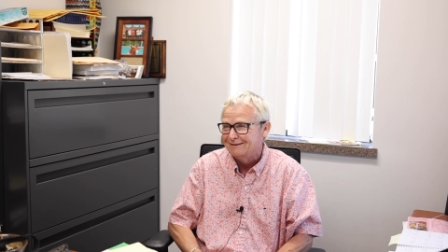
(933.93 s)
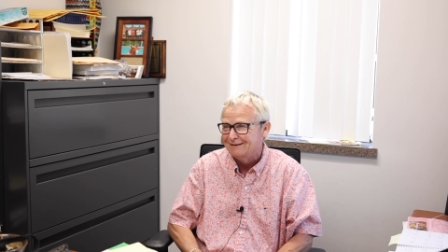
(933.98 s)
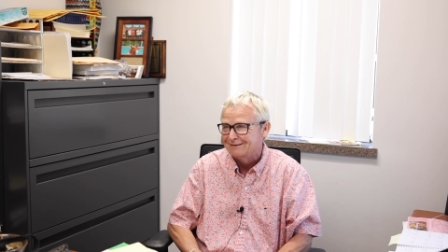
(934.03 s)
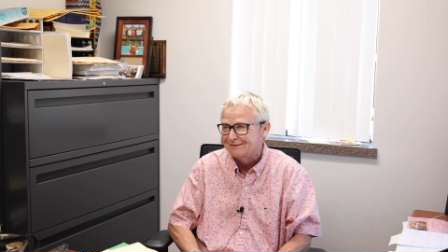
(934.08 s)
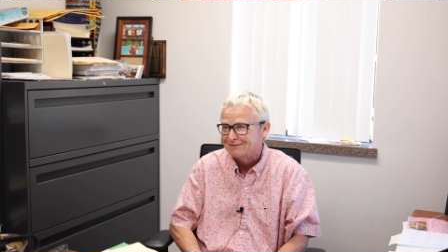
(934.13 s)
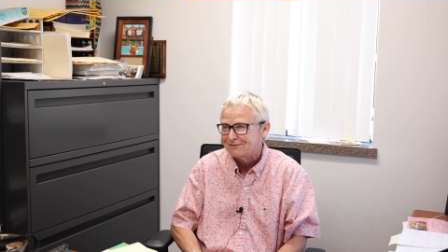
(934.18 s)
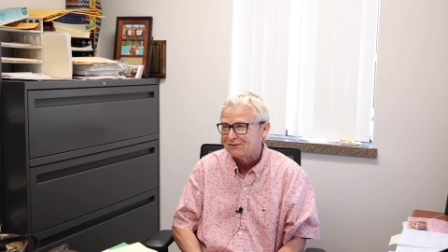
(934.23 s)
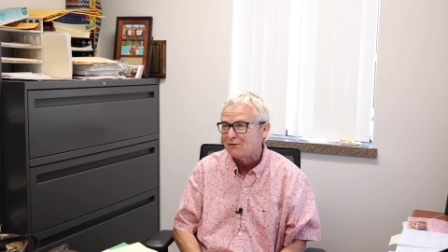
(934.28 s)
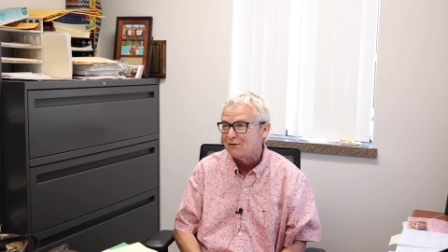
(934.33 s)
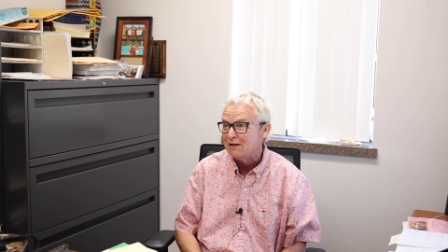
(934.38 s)

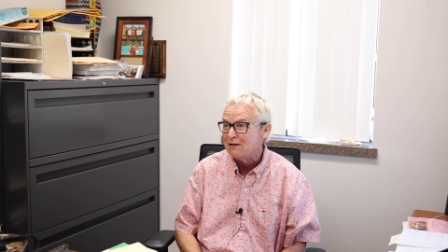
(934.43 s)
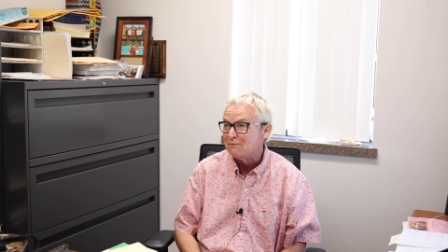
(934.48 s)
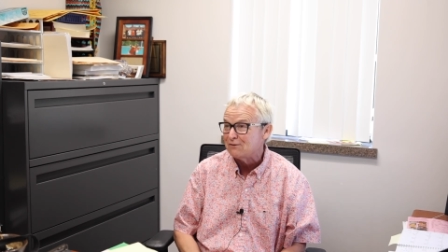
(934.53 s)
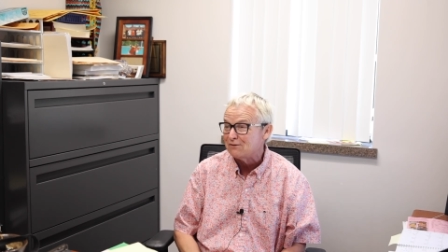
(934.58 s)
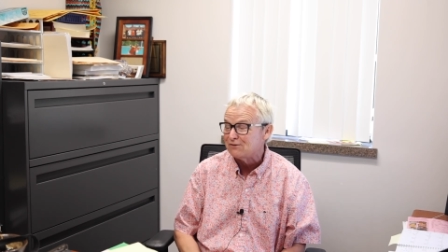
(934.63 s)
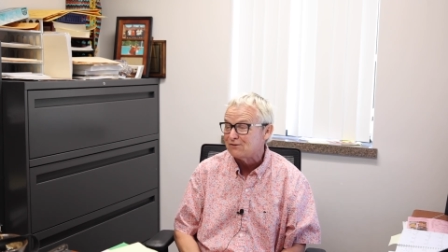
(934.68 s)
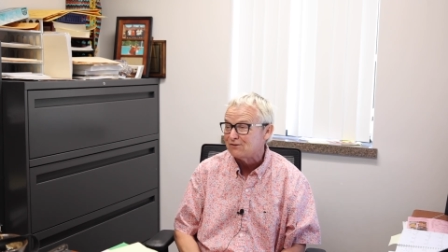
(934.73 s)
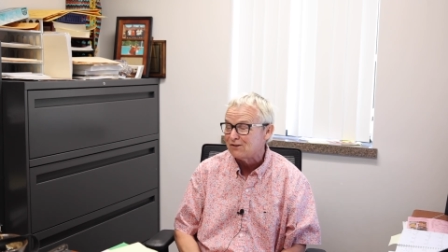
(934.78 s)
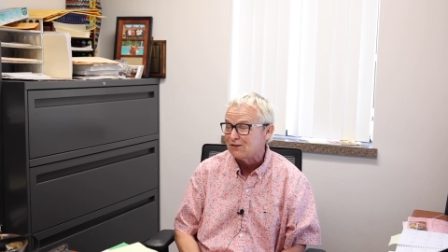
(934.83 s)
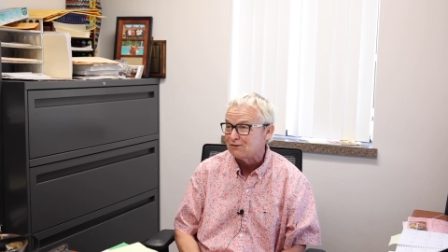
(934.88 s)
So it
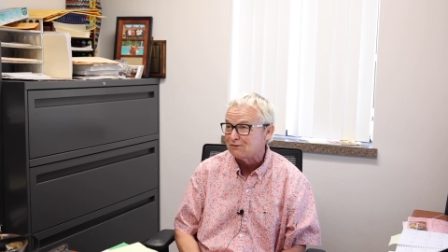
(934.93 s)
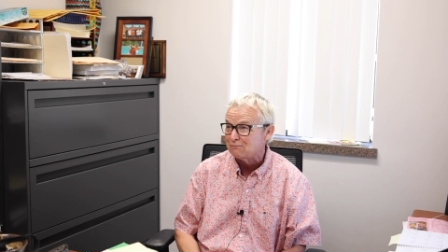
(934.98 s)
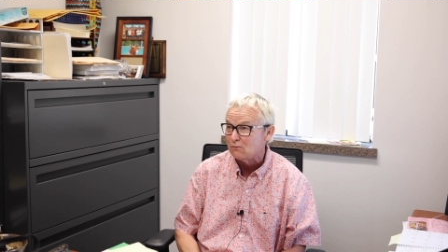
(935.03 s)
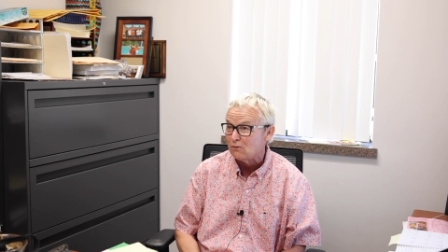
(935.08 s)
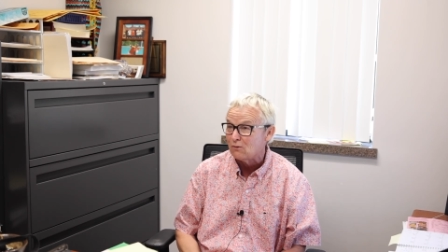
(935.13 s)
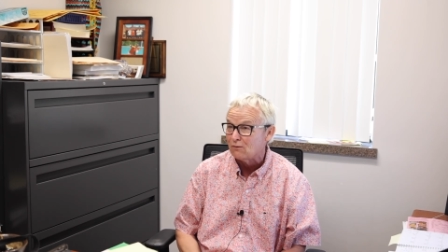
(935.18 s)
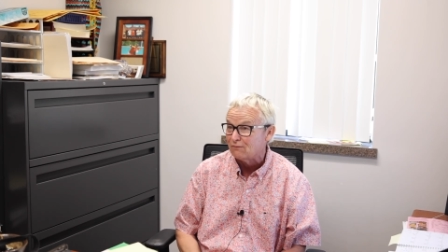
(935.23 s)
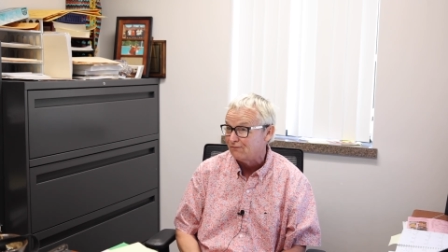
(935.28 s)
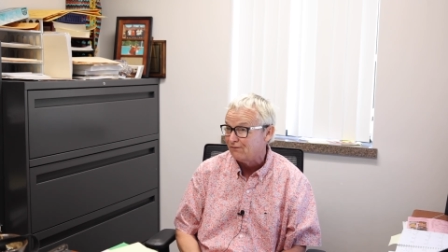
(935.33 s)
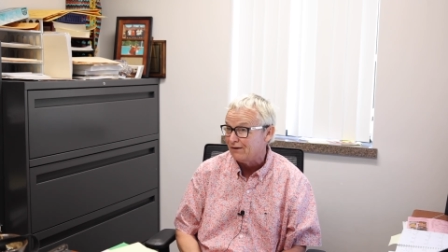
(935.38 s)
was just
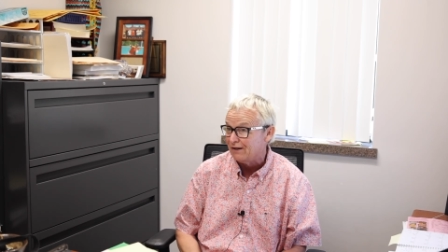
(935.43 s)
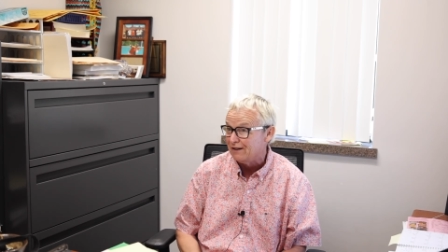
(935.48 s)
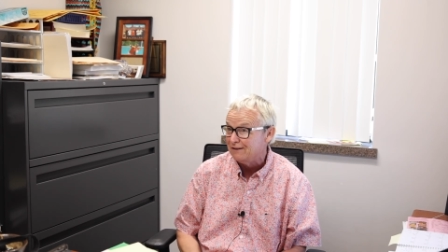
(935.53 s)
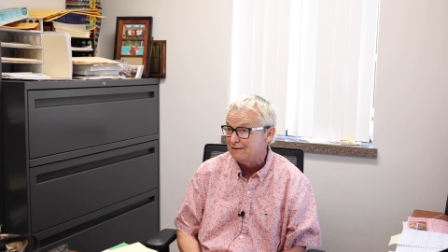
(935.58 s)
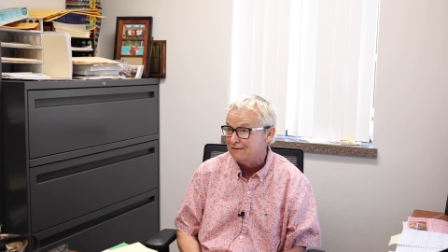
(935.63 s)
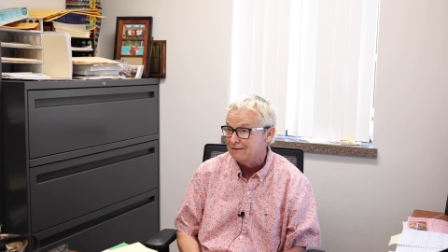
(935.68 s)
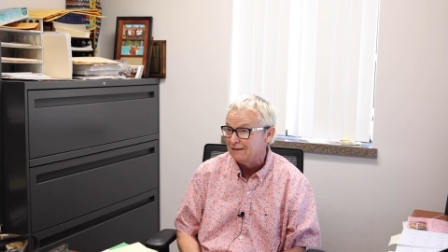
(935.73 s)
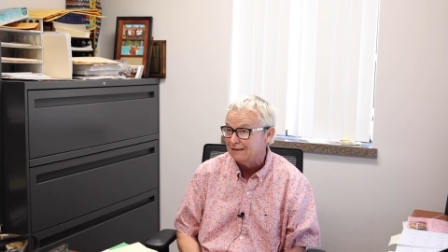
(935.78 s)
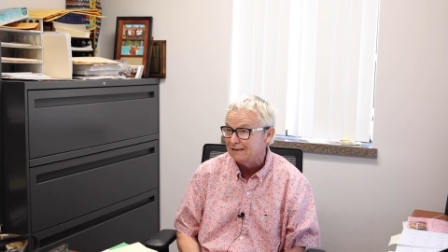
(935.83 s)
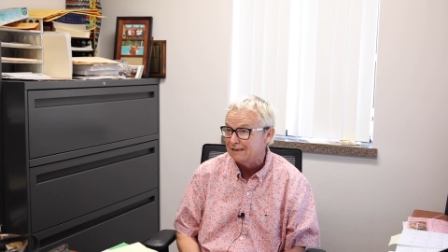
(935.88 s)
more
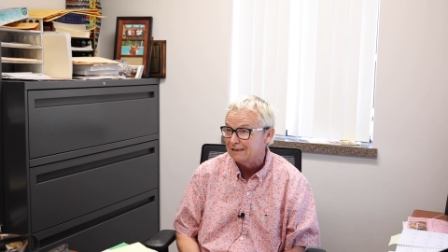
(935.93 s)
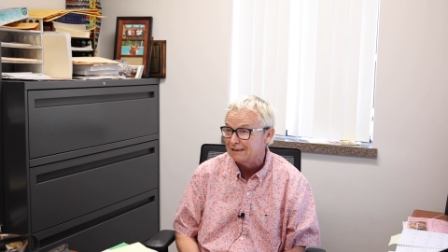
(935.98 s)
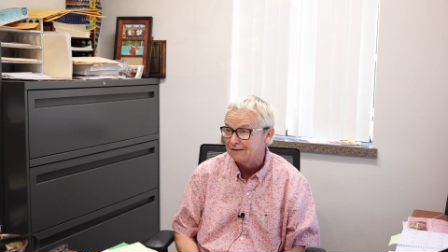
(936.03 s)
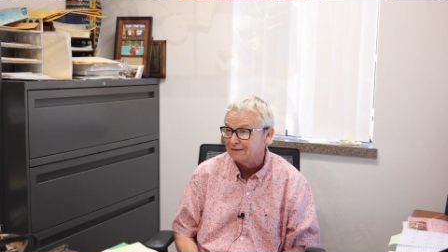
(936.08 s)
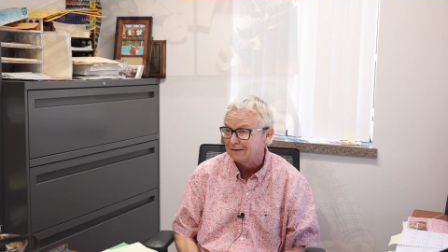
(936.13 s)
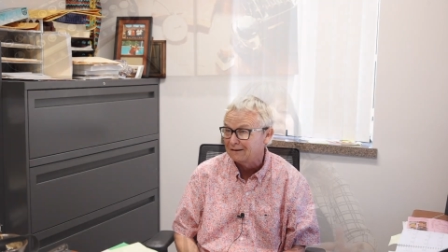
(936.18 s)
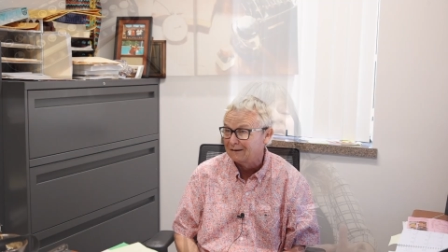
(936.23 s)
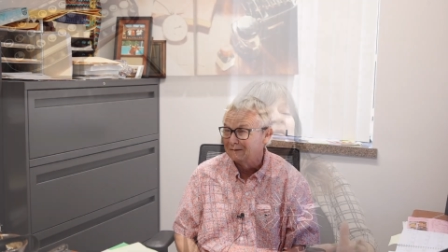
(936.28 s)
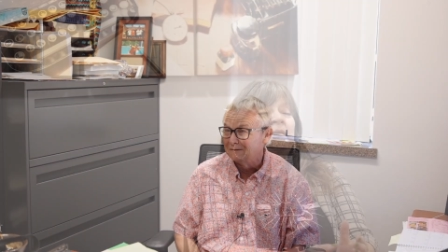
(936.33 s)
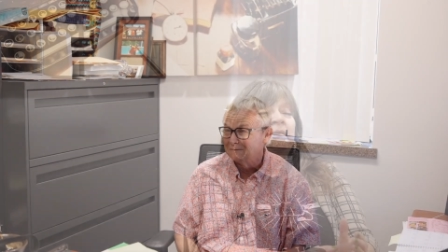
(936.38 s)
fun than
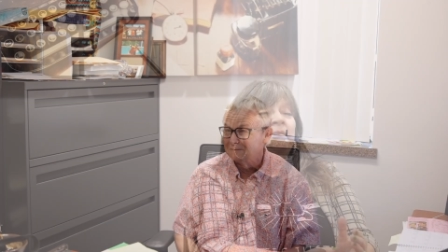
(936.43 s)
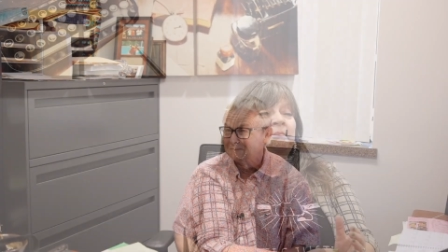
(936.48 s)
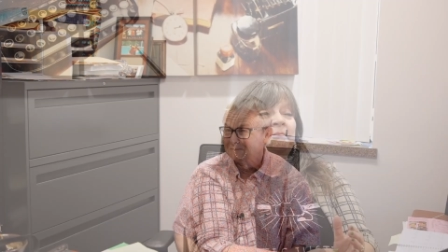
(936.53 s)
anything.